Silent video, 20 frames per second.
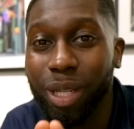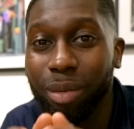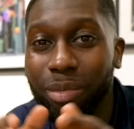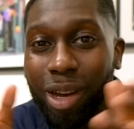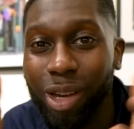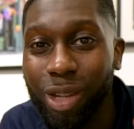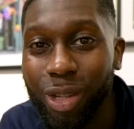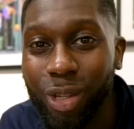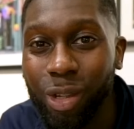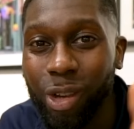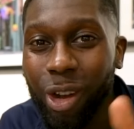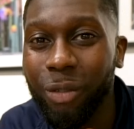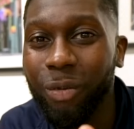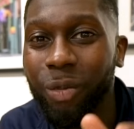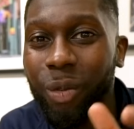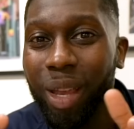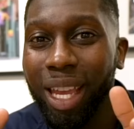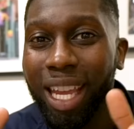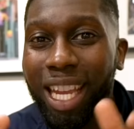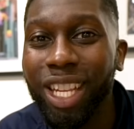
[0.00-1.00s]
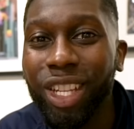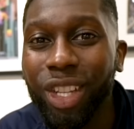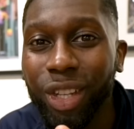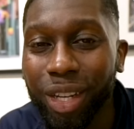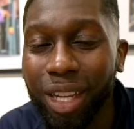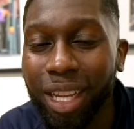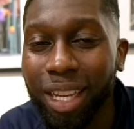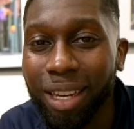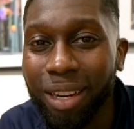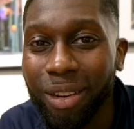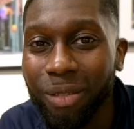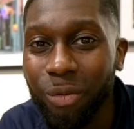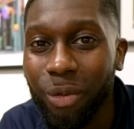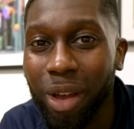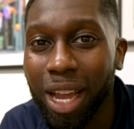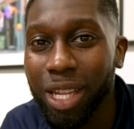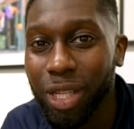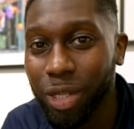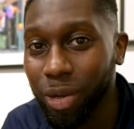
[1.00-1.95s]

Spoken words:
about software engineer, right?